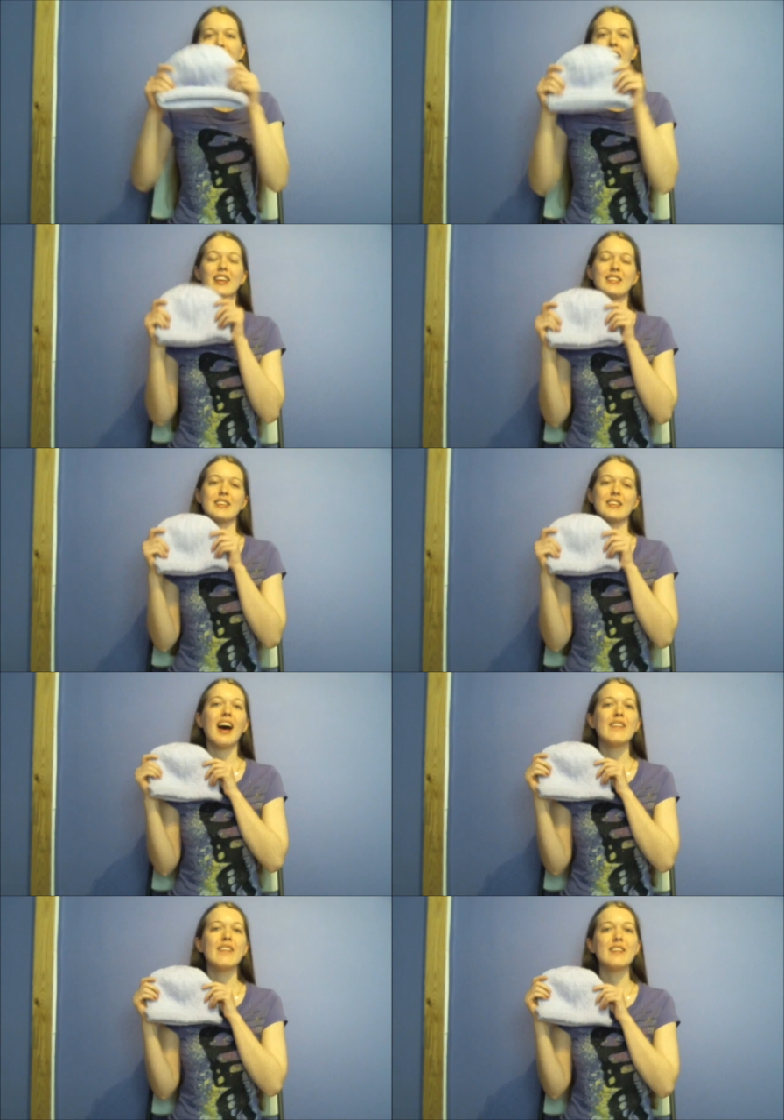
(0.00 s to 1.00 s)
So I
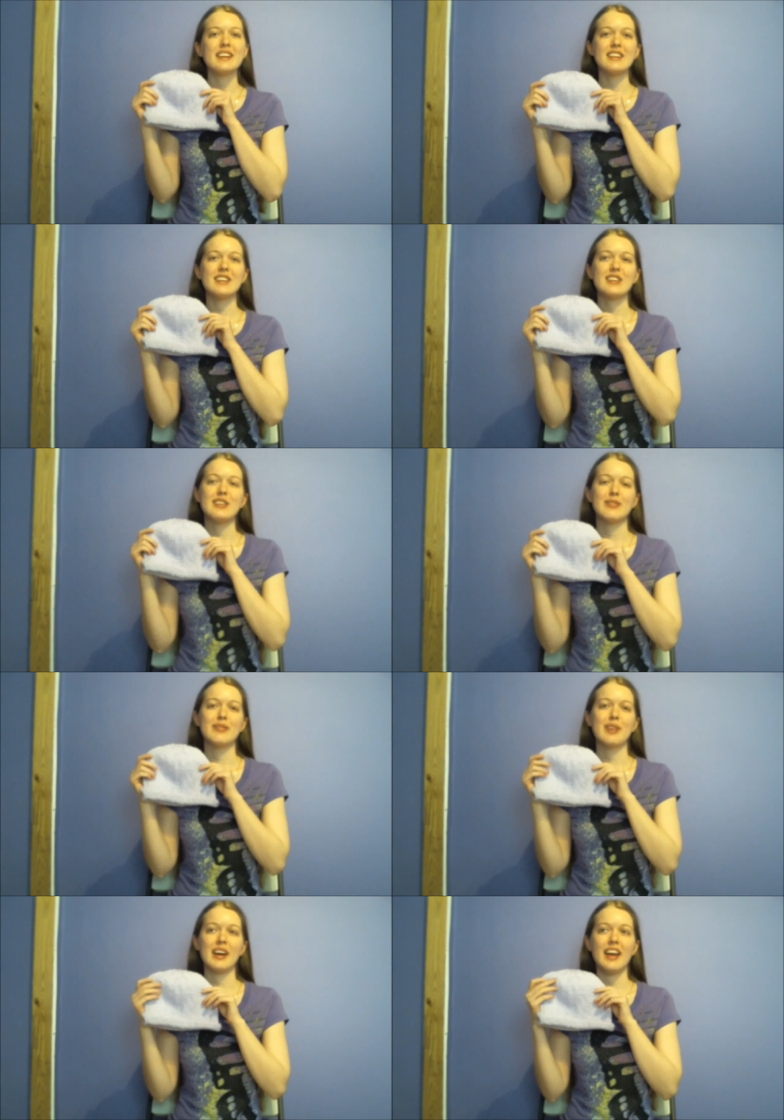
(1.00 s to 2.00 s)
finished
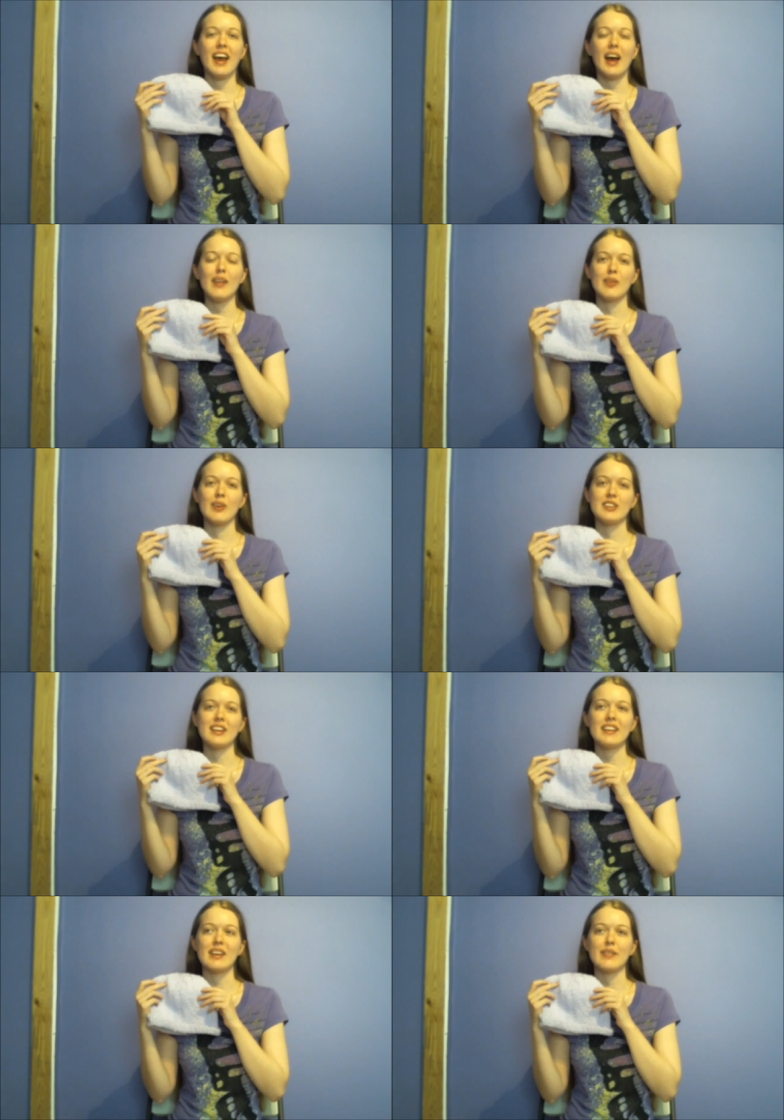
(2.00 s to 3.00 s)
my hat project
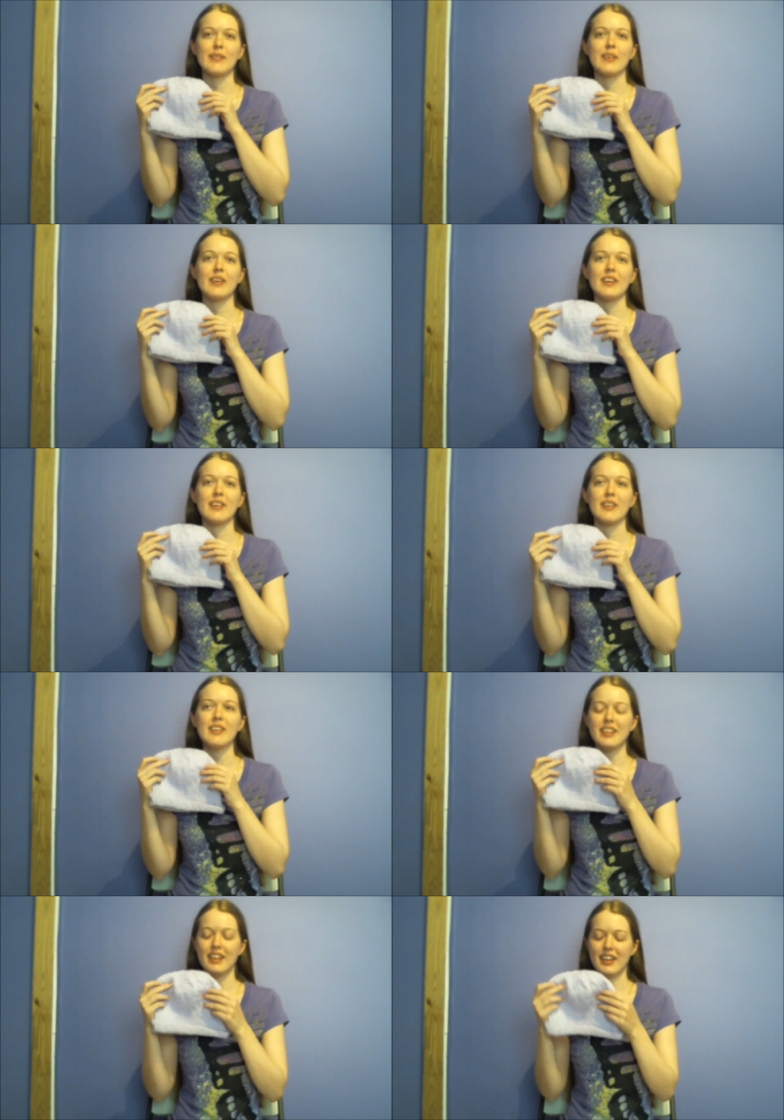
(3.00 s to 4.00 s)
that I've been working on,
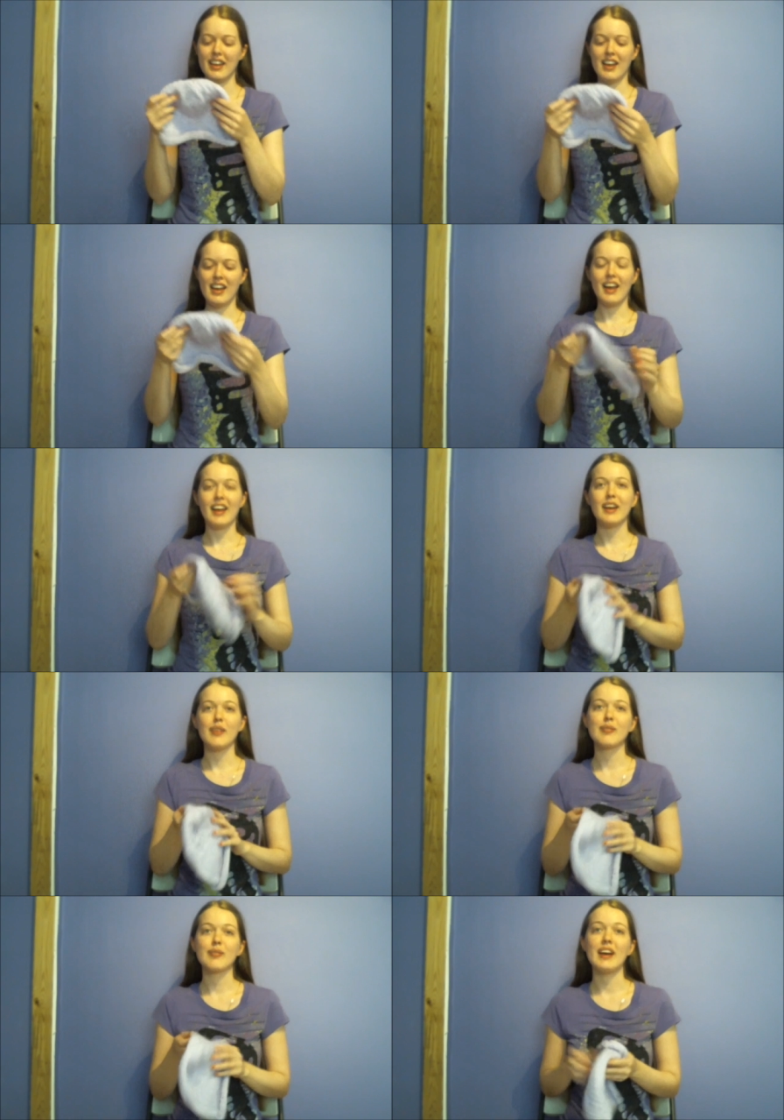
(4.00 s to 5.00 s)
and
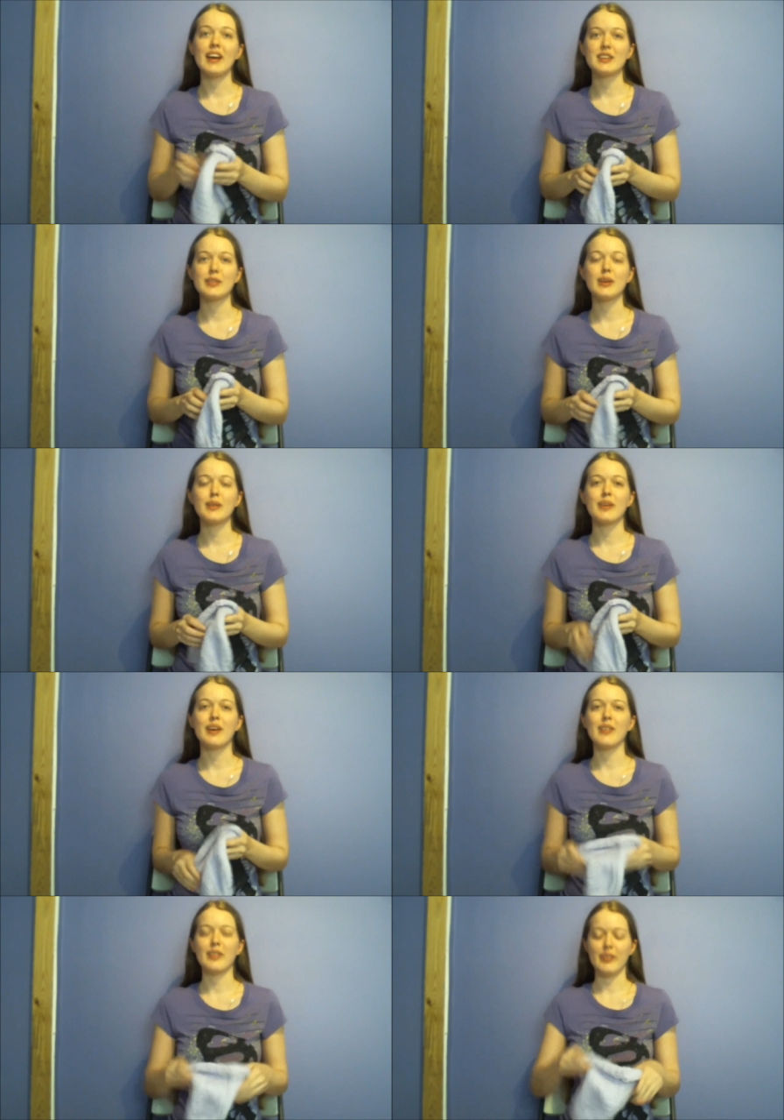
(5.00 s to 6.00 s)
I'm actually really proud
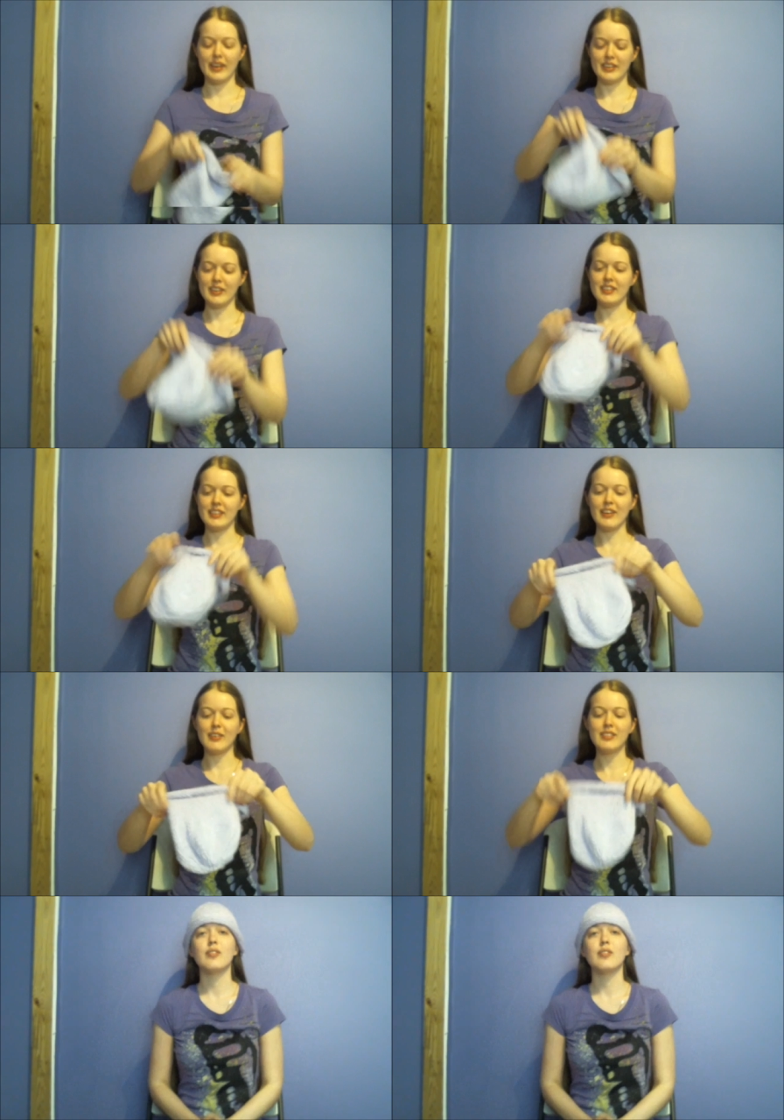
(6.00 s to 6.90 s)
of the way it turned out.